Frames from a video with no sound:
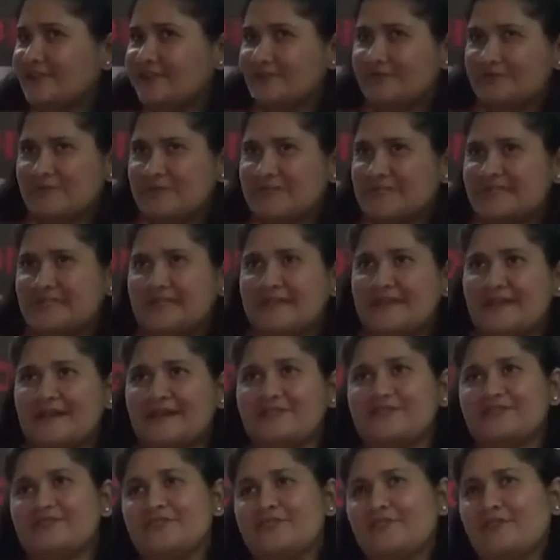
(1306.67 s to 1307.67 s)
You would see
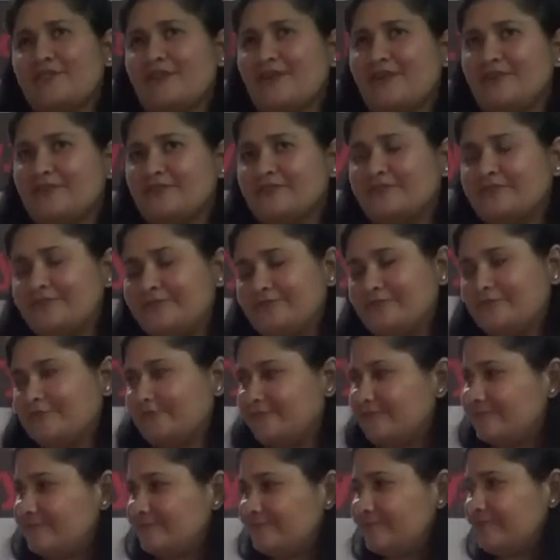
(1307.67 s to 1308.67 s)
that in a lot of
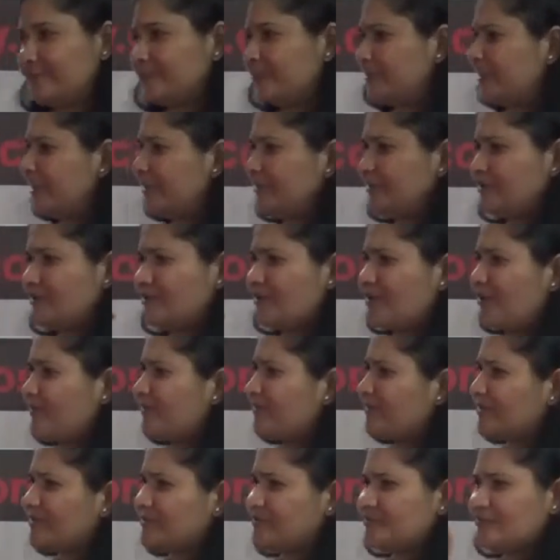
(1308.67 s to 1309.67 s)
women in the
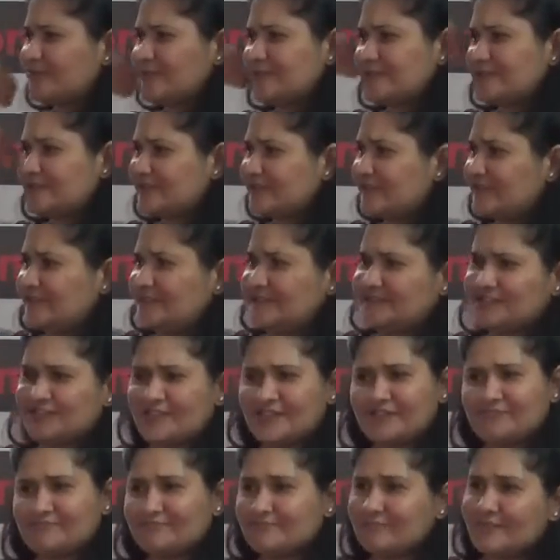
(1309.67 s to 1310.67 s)
corporate worlds
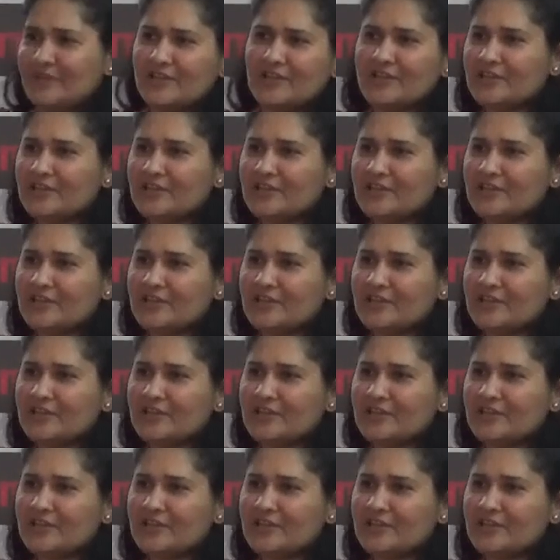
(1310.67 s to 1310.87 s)
reaching